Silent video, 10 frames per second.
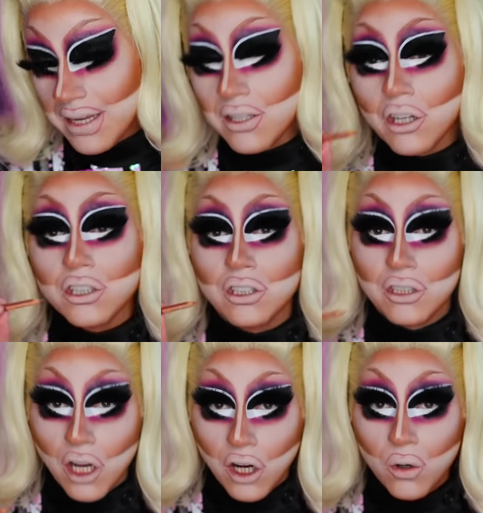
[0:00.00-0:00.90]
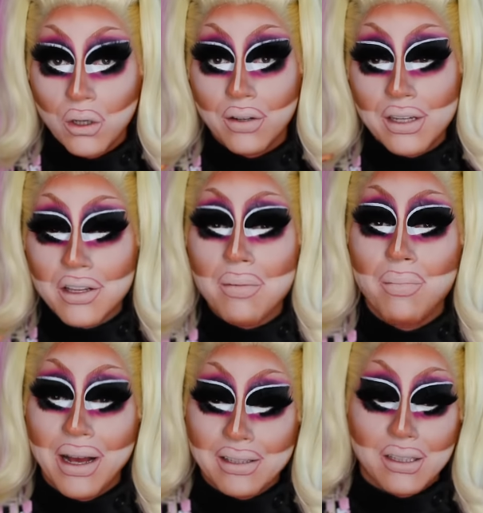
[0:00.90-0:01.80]
These are so, these are the
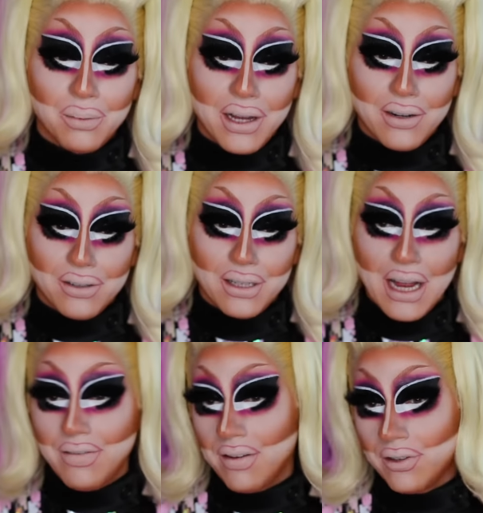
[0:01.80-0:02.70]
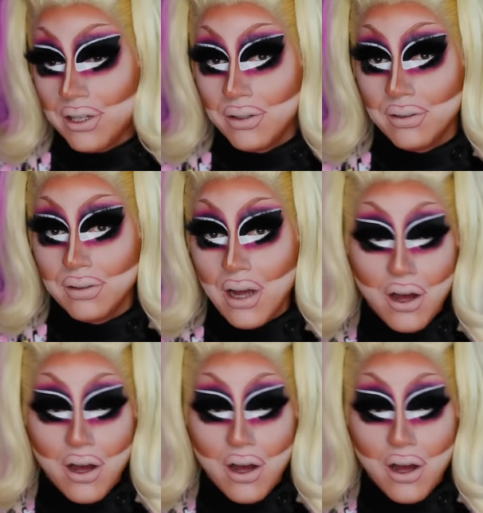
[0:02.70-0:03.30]
best lip liners I've ever used,